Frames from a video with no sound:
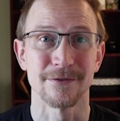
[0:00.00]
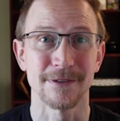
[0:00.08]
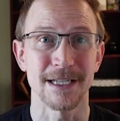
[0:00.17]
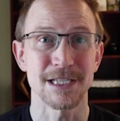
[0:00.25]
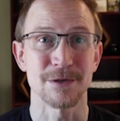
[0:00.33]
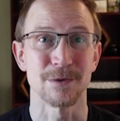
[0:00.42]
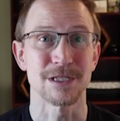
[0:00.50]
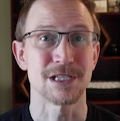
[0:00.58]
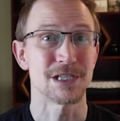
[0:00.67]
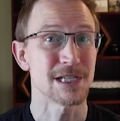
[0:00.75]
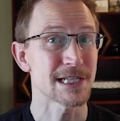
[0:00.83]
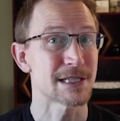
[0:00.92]
inflation, which
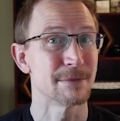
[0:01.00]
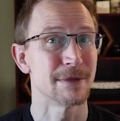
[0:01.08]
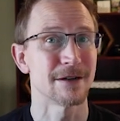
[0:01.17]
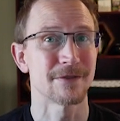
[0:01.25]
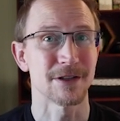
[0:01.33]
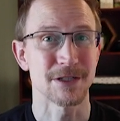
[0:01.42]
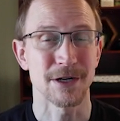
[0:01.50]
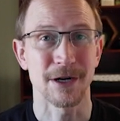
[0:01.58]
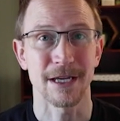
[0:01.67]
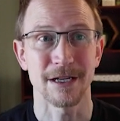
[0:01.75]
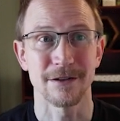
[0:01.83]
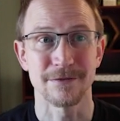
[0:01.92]
is just above their
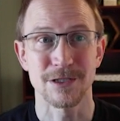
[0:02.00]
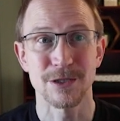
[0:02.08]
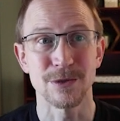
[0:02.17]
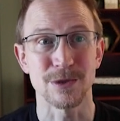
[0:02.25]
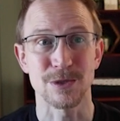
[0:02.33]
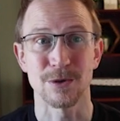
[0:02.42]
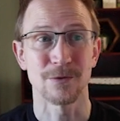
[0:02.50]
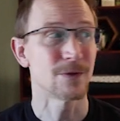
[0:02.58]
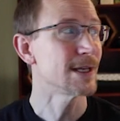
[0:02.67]
target of two. So